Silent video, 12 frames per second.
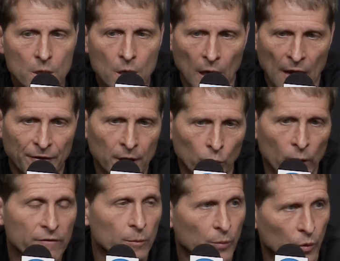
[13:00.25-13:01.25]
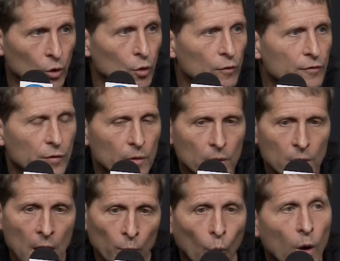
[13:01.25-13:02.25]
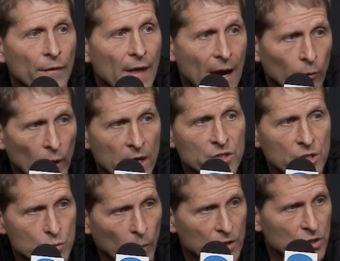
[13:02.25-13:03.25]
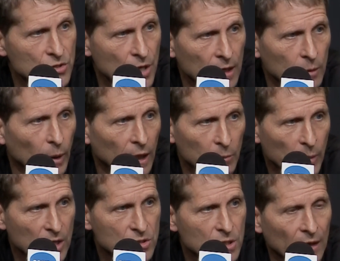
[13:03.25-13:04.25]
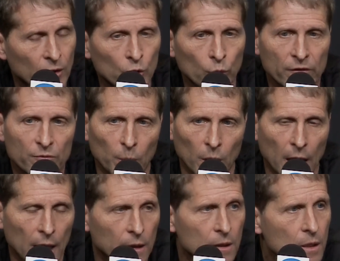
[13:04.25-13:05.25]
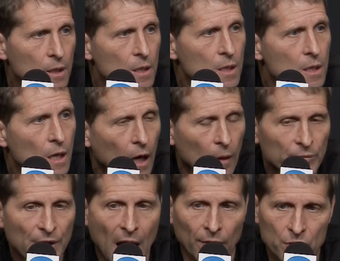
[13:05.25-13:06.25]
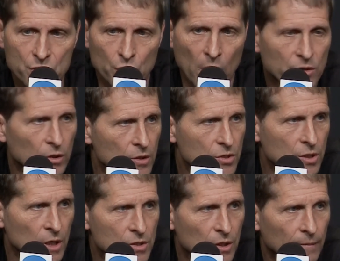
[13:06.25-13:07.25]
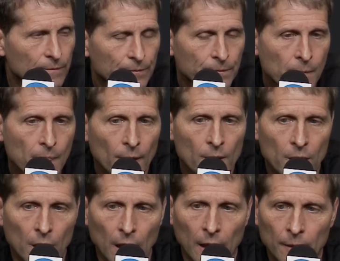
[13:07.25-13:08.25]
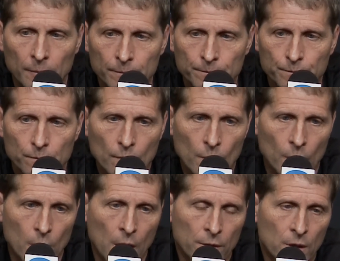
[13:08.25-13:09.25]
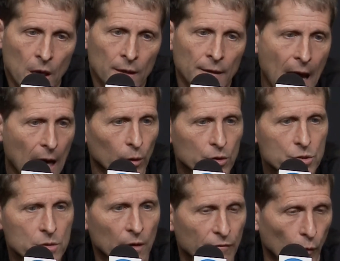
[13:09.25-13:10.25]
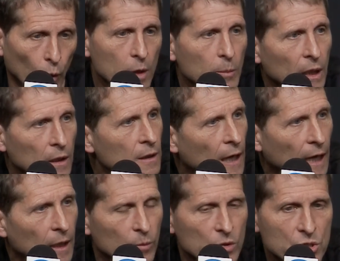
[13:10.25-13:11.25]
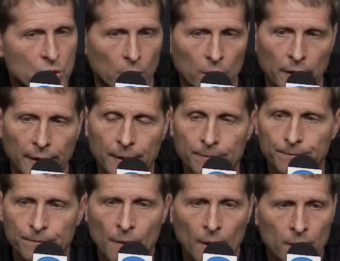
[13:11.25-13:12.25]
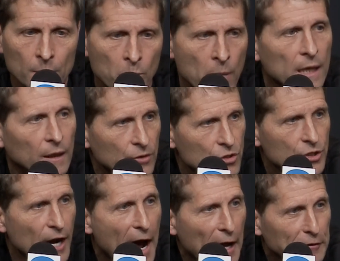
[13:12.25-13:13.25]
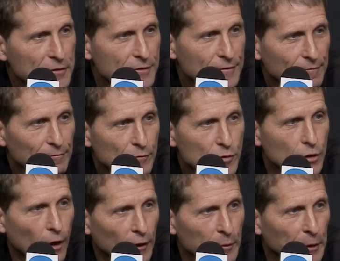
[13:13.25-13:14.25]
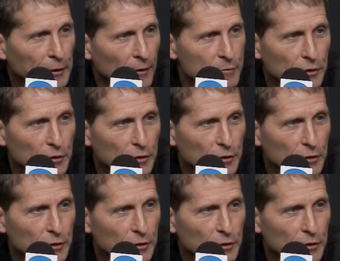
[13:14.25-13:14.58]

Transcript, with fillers: And I think we've improved and won that race as much as anybody based on who we've played um, down the stretch of the season. Um, and, and now it's a 40 minute game, and certainly making shots, Sully becomes